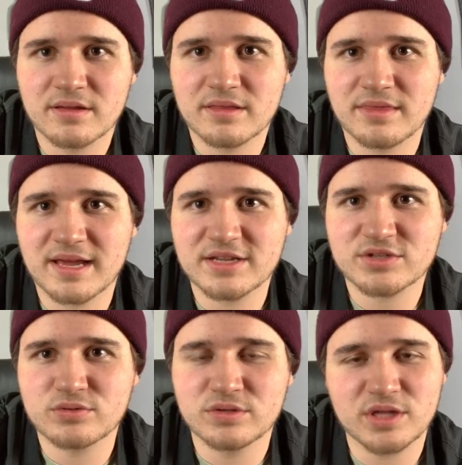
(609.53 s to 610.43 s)
that is
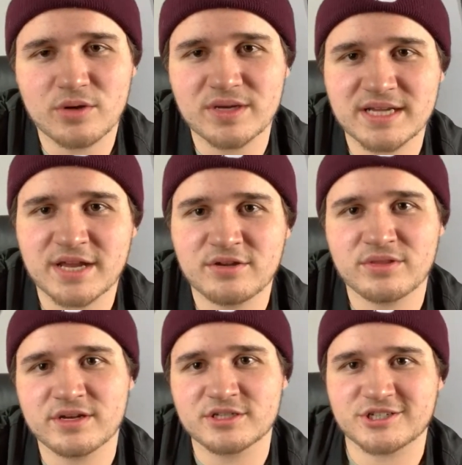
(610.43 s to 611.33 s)
cool, Noah Daniel.
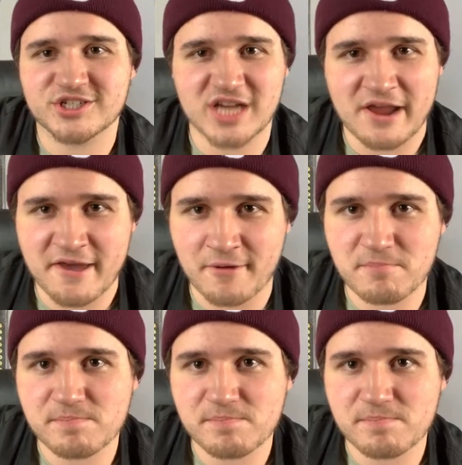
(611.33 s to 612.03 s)
There's your shout out.